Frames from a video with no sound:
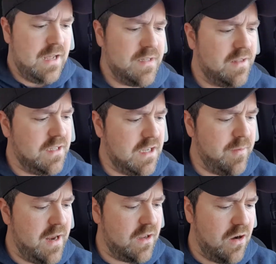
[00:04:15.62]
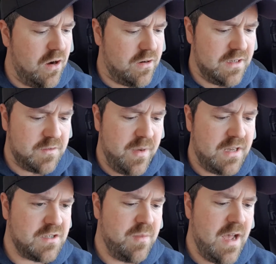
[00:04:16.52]
And then the Command & Conquer
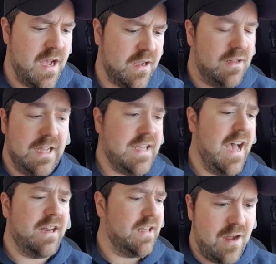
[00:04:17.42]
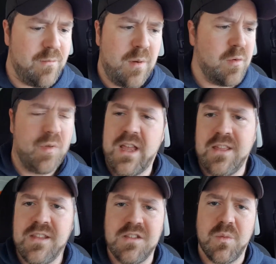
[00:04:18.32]
expansion pack, again, I remember
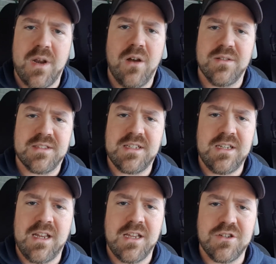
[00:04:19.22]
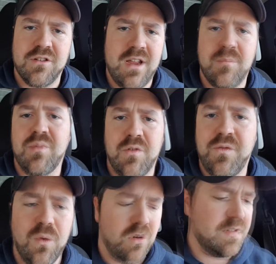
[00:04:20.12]
playing these when I was a teenager and
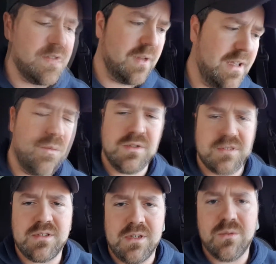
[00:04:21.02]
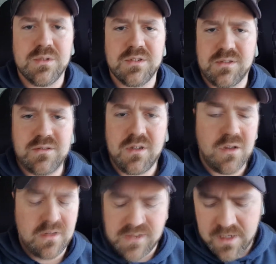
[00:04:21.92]
before, so like it was a
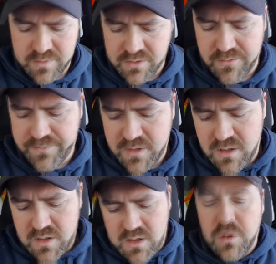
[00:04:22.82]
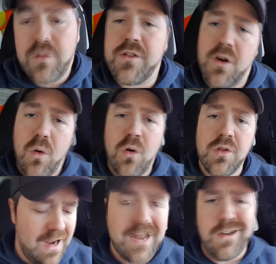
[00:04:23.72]
long time ago. So they're
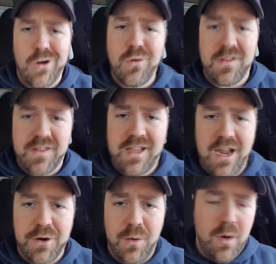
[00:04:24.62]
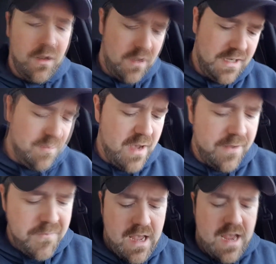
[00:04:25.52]
old. I know that they carry well on
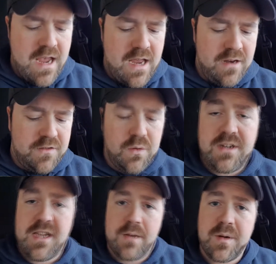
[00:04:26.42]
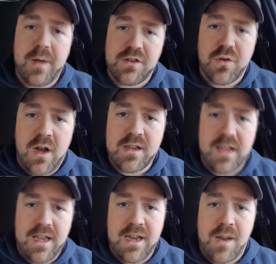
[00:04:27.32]
eBay, and so I take them to my truck
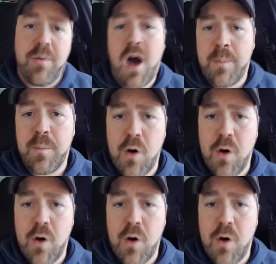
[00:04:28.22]
and I pop them